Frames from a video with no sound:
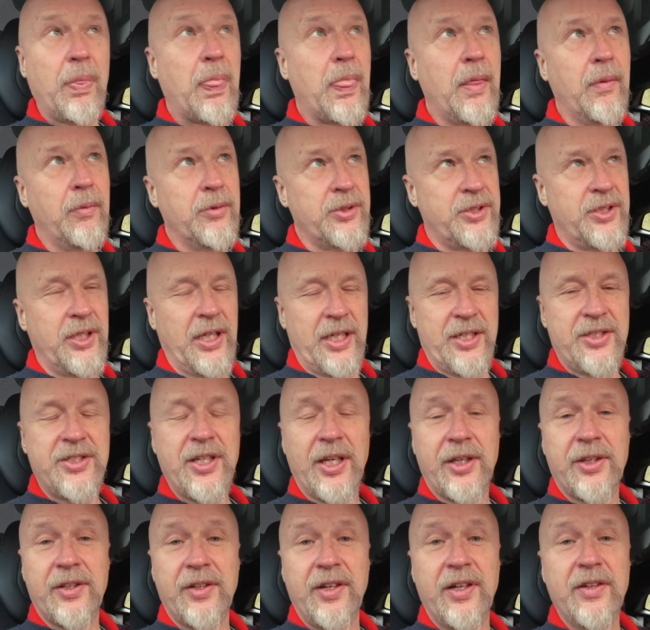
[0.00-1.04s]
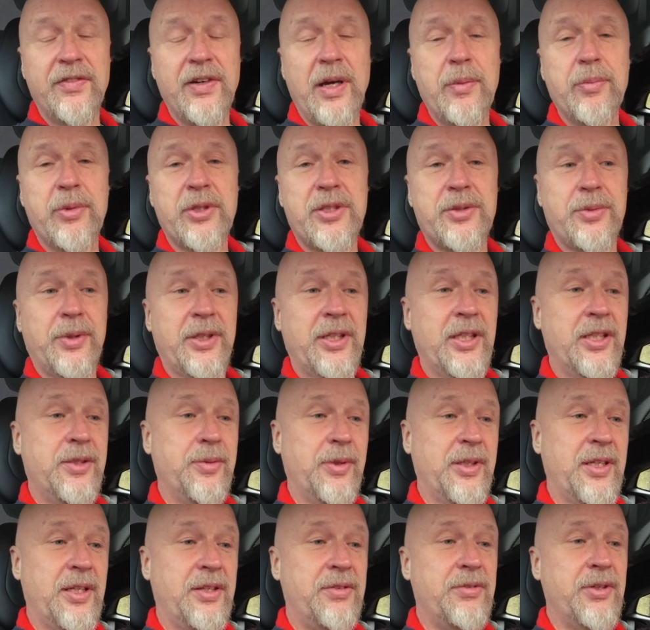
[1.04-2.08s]
what's the date? 6th of November
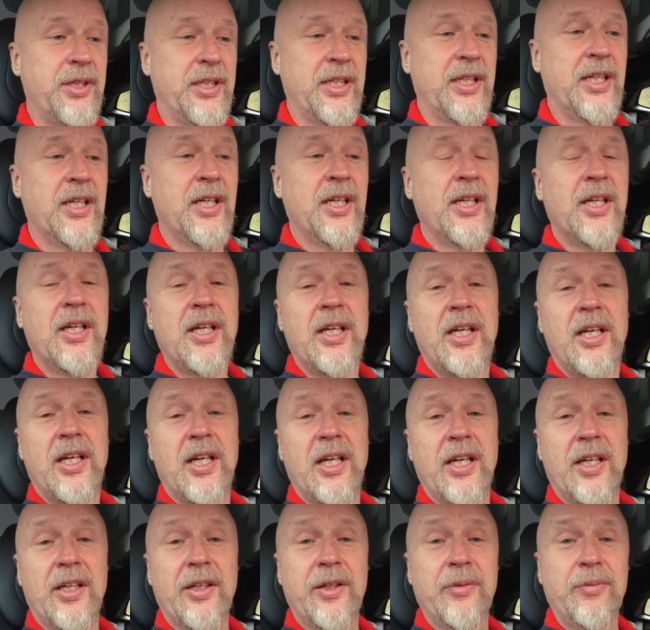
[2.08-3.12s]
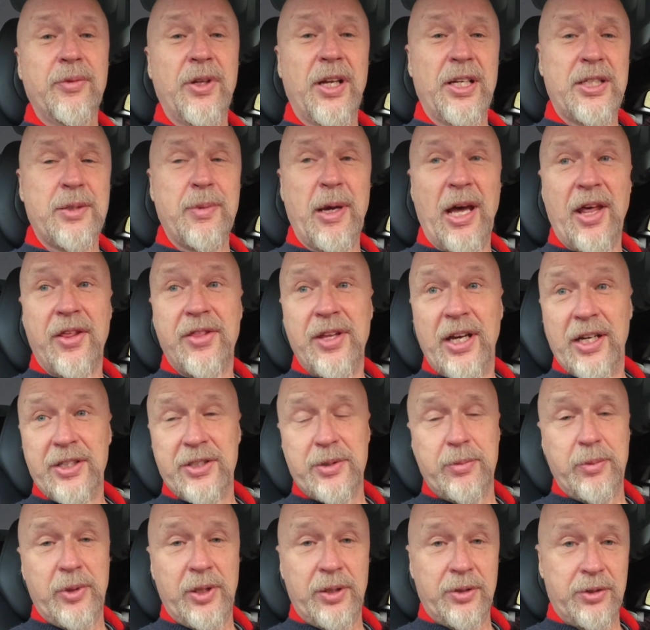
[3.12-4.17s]
2023. That's about
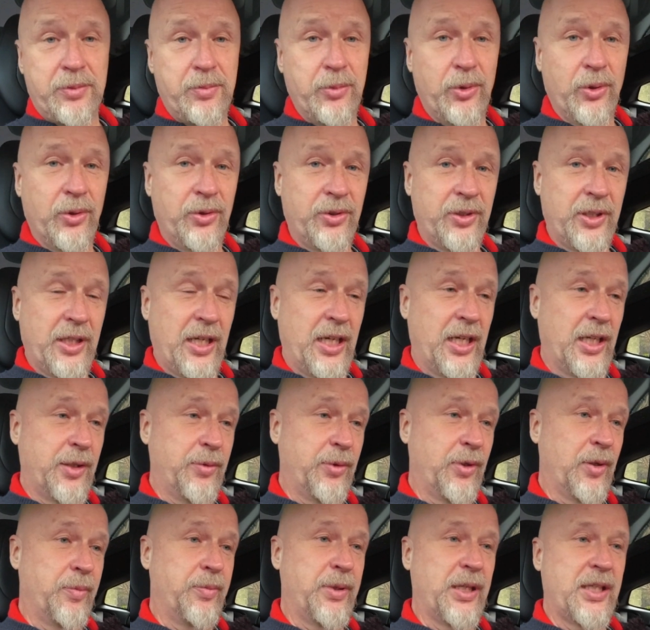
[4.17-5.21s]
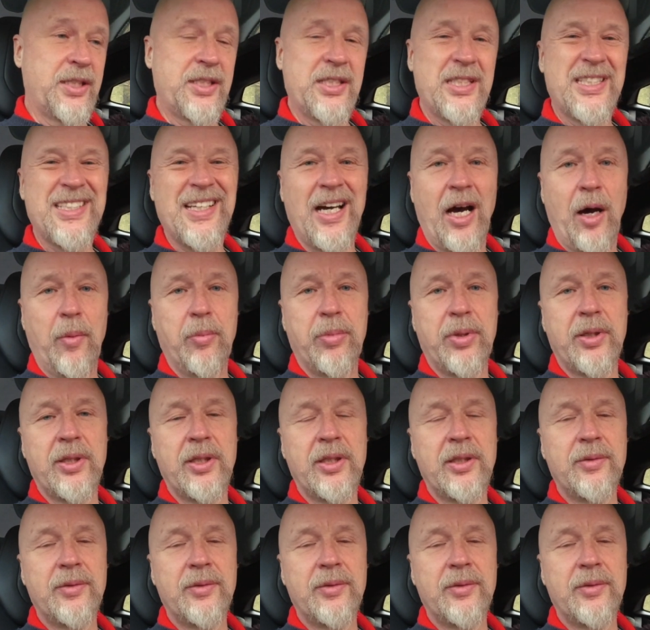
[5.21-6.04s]
1,000 miles more than it had when I picked it up.